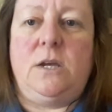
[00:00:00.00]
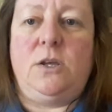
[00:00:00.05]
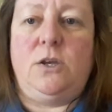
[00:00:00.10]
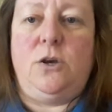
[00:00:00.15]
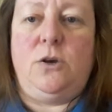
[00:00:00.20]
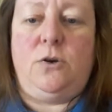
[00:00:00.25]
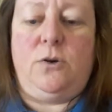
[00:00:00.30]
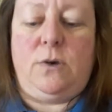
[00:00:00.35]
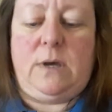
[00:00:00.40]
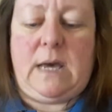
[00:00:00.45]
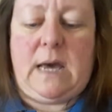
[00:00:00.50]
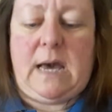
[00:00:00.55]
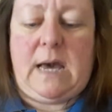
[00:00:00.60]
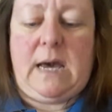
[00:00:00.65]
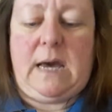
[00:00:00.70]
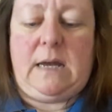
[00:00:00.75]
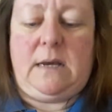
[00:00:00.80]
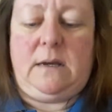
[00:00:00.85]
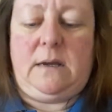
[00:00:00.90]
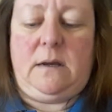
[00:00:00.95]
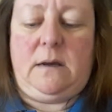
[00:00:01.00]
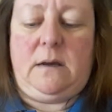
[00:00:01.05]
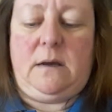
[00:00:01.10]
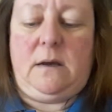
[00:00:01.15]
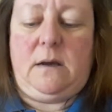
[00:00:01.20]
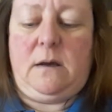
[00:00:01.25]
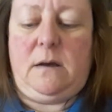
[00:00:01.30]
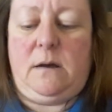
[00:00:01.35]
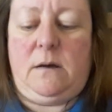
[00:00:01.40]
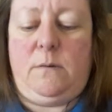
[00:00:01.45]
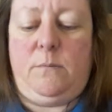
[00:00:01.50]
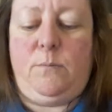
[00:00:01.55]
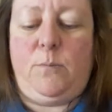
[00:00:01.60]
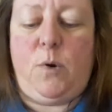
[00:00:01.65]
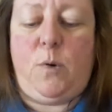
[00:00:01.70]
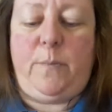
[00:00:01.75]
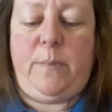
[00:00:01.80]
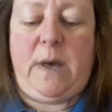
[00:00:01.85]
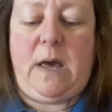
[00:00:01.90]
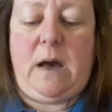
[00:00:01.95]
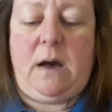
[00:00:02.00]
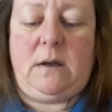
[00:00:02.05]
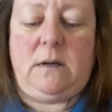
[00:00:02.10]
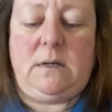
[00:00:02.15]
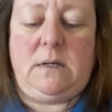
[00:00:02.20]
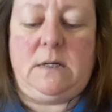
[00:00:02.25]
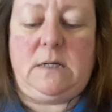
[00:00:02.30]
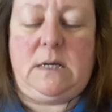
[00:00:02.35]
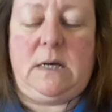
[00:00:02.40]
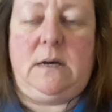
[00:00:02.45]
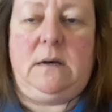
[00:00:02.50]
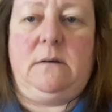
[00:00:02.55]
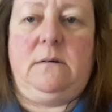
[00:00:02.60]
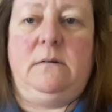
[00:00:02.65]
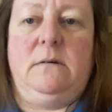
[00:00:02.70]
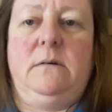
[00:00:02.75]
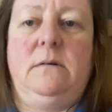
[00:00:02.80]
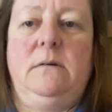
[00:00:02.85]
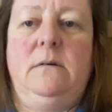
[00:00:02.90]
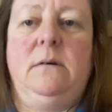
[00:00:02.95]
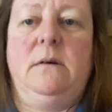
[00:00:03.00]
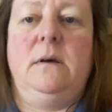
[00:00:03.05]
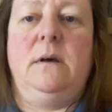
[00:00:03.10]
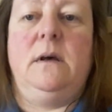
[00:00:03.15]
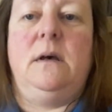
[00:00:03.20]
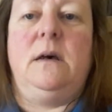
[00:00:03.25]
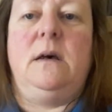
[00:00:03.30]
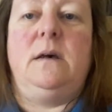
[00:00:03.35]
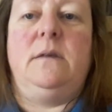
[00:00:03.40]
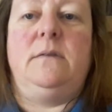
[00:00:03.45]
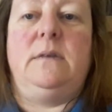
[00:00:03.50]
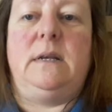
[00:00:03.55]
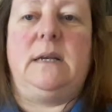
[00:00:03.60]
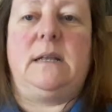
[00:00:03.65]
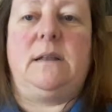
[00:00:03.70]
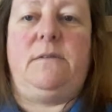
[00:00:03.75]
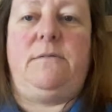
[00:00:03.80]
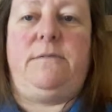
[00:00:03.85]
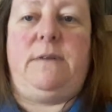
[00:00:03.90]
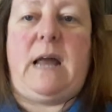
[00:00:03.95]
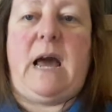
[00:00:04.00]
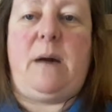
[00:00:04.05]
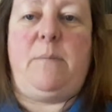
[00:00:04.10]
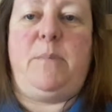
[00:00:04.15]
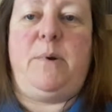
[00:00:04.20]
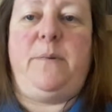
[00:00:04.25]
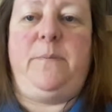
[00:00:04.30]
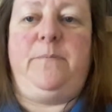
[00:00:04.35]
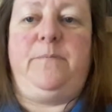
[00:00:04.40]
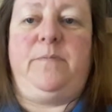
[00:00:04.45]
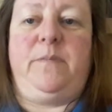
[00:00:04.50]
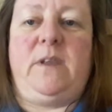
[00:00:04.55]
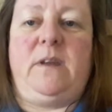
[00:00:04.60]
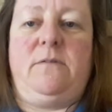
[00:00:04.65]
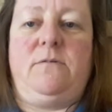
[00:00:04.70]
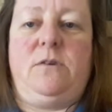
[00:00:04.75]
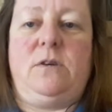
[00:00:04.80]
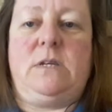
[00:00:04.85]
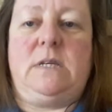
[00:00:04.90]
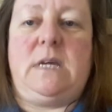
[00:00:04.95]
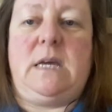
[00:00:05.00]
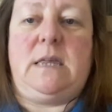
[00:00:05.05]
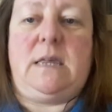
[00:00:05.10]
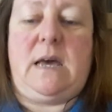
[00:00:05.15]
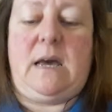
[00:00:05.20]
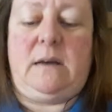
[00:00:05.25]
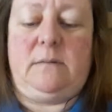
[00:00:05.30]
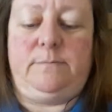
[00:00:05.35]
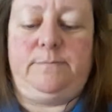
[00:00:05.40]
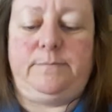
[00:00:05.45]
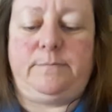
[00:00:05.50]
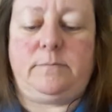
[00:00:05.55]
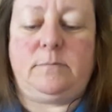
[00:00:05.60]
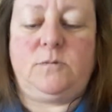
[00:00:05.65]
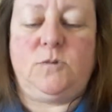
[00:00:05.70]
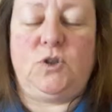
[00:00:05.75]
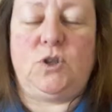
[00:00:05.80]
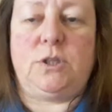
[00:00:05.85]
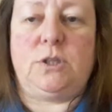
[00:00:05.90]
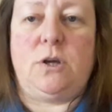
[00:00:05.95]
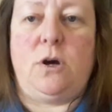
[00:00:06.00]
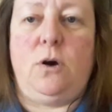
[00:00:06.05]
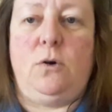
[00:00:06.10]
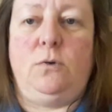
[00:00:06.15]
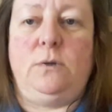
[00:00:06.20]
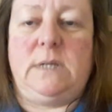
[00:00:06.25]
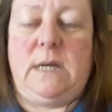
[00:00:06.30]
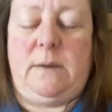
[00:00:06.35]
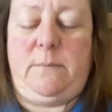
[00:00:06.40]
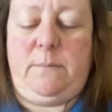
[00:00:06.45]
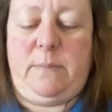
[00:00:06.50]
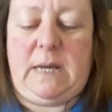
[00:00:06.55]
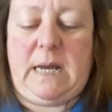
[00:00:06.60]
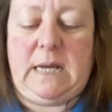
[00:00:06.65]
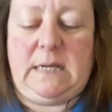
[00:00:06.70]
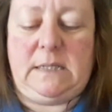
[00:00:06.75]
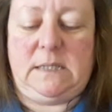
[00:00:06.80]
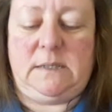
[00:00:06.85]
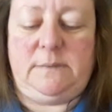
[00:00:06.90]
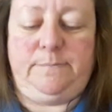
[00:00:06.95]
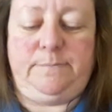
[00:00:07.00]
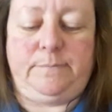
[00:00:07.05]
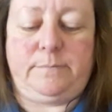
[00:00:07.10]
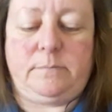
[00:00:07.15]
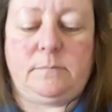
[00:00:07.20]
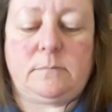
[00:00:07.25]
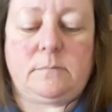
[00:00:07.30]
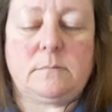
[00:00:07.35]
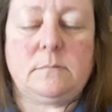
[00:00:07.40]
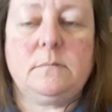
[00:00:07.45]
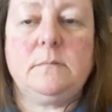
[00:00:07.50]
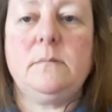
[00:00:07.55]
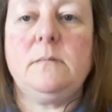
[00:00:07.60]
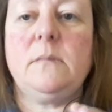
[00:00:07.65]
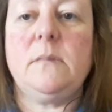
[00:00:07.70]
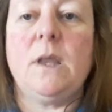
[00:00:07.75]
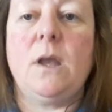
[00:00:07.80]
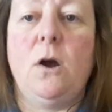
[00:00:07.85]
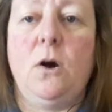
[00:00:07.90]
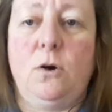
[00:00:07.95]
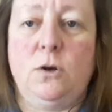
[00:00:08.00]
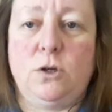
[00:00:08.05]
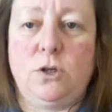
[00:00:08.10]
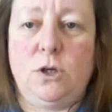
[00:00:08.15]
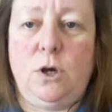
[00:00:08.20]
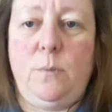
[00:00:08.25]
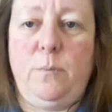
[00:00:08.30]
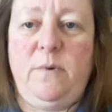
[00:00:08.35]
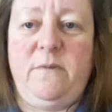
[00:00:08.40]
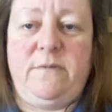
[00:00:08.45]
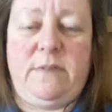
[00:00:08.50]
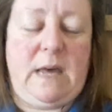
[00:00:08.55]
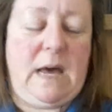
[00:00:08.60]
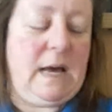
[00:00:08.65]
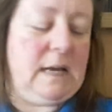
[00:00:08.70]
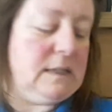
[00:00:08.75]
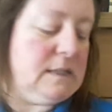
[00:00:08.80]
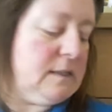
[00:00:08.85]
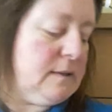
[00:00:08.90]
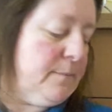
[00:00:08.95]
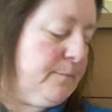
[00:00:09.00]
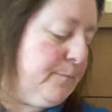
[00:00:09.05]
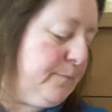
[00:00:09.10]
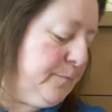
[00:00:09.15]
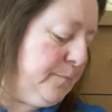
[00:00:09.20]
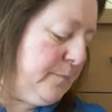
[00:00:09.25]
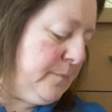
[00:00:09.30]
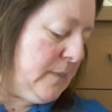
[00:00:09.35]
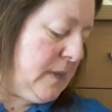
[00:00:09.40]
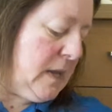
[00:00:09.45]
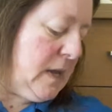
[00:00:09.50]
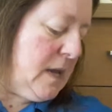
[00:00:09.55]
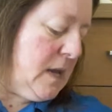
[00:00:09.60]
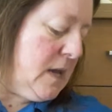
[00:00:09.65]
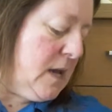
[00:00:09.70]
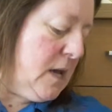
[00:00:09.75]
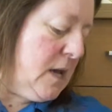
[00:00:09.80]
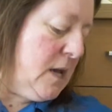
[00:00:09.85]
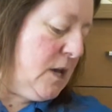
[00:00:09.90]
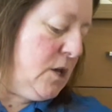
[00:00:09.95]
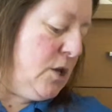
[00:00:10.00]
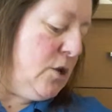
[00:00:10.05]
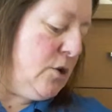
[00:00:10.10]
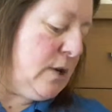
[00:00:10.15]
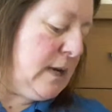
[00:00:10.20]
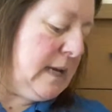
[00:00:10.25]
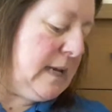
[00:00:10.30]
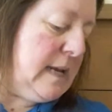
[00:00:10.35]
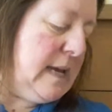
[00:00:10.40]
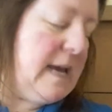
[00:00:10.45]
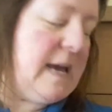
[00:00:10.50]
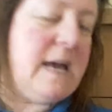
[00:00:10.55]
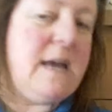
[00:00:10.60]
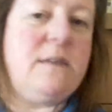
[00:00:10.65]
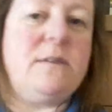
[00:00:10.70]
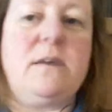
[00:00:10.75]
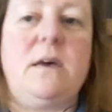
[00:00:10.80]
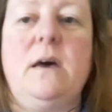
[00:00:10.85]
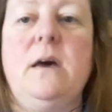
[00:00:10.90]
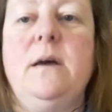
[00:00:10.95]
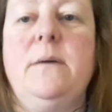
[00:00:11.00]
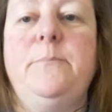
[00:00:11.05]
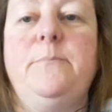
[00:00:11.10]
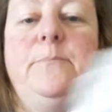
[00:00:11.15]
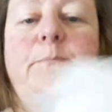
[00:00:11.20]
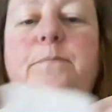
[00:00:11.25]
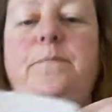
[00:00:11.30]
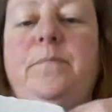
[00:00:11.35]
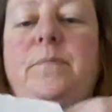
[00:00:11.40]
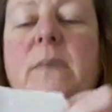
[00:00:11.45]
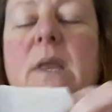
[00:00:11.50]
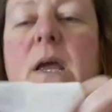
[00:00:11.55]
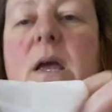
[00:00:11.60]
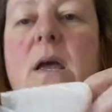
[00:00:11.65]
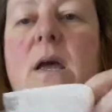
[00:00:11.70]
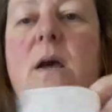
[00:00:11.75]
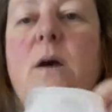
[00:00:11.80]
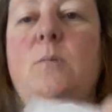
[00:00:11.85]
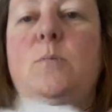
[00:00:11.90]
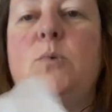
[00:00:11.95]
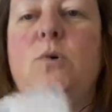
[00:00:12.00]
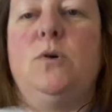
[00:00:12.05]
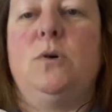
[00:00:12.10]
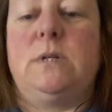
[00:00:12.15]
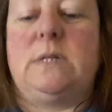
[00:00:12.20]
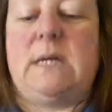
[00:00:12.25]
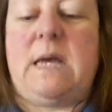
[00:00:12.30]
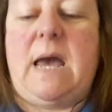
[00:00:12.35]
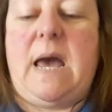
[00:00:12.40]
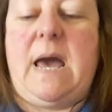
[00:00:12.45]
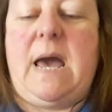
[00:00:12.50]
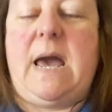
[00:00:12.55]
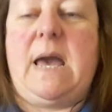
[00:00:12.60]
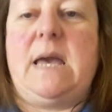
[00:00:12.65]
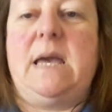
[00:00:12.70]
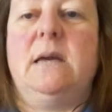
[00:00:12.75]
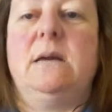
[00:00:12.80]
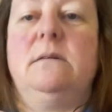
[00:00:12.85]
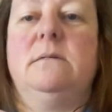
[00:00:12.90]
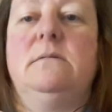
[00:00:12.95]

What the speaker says: you can pop it under the little flap, if you see there, just to hold it in place. On top of that, you can either put a